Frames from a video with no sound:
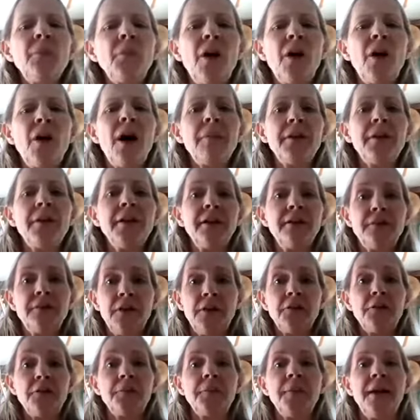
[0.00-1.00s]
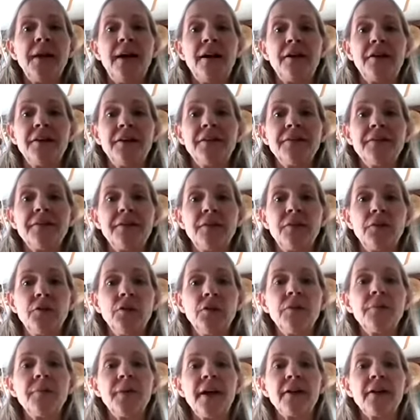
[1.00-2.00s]
Probably doesn't matter. It's
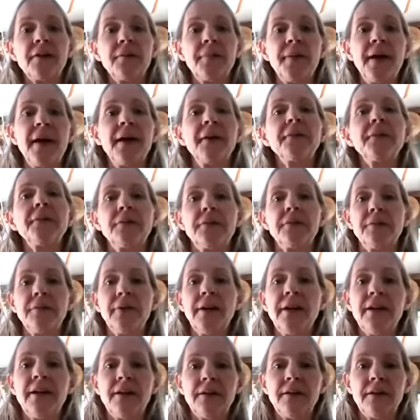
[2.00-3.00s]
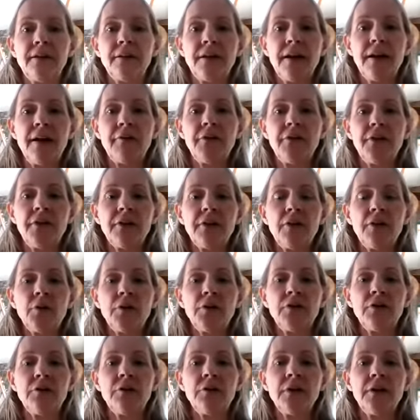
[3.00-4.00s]
good, better, best, right? Everything
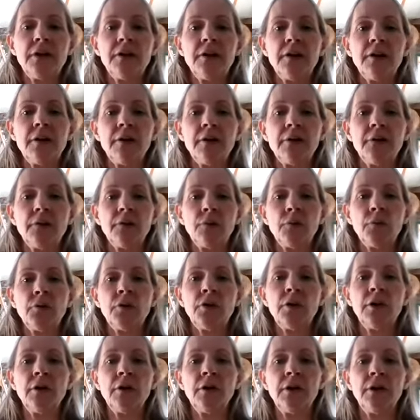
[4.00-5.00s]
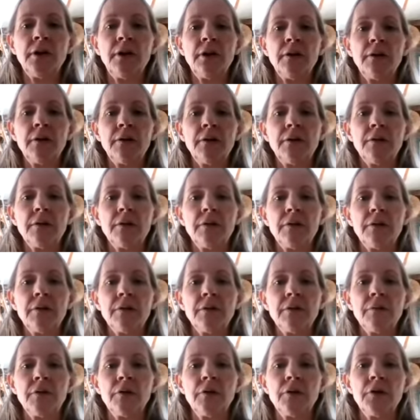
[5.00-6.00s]
we're doing here is really
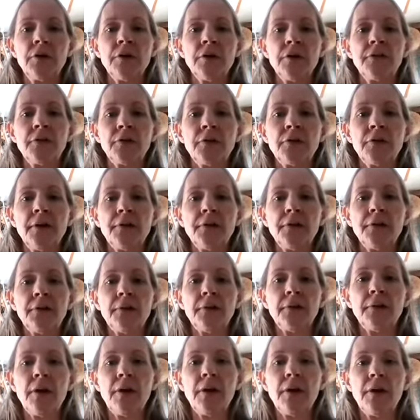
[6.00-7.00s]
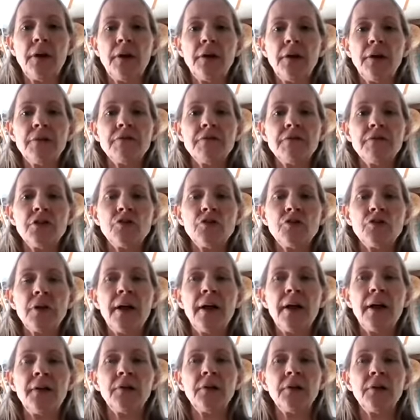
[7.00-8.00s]
good for us.
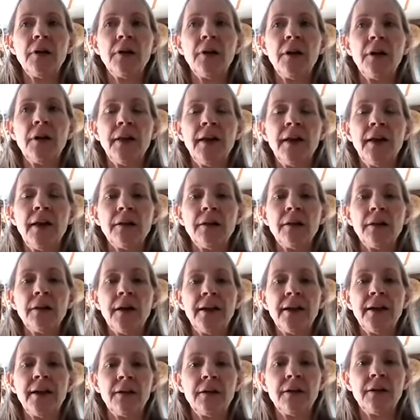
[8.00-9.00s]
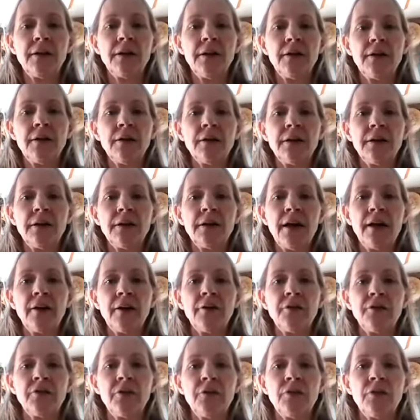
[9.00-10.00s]
Visualize all that light, healing
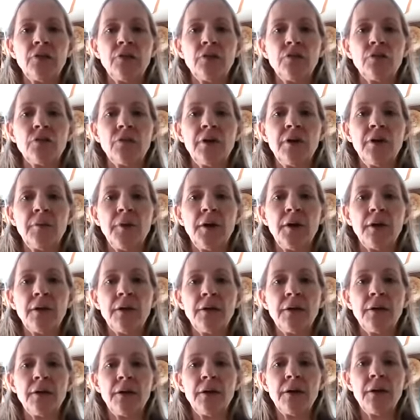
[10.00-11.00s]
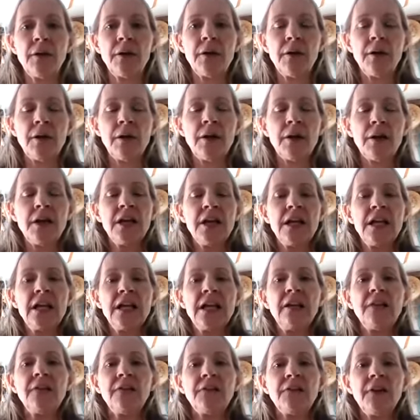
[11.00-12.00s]
energy streaming.
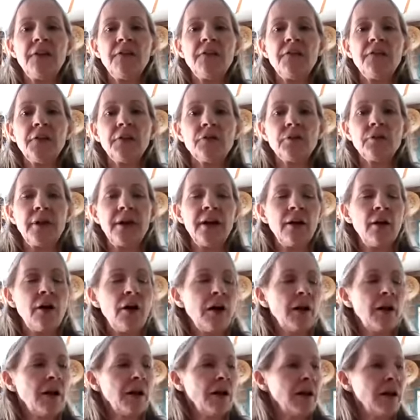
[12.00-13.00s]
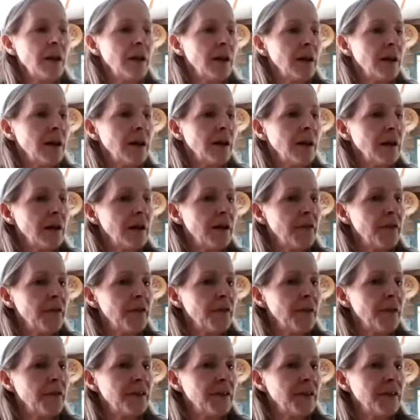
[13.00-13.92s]
It's infiltrating all of the